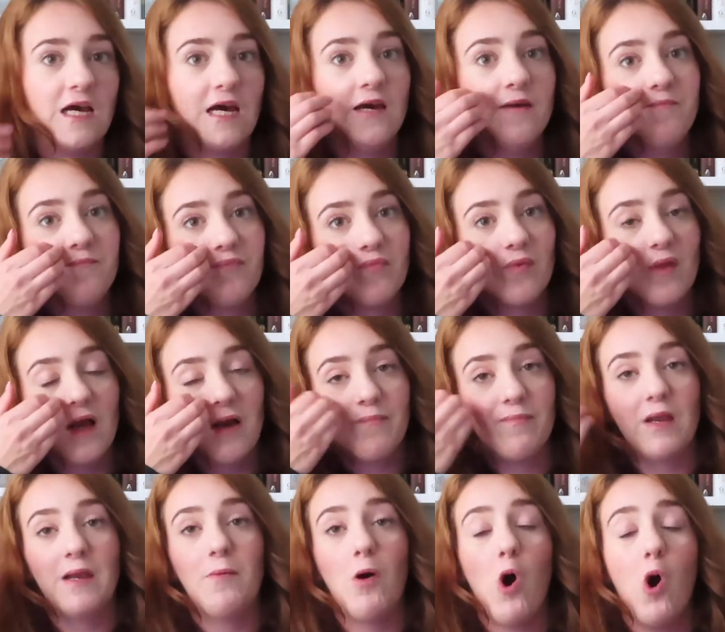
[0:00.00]
So
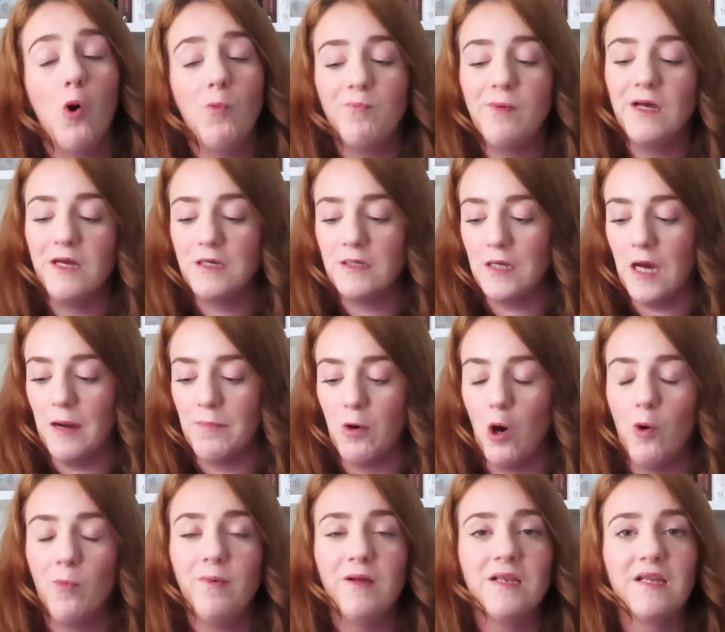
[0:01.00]
hopefully if I do like
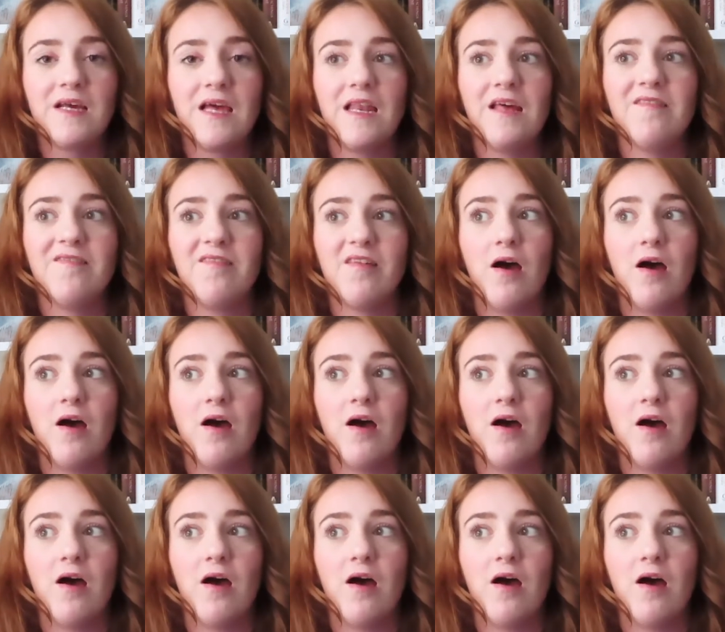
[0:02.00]
a wrap up,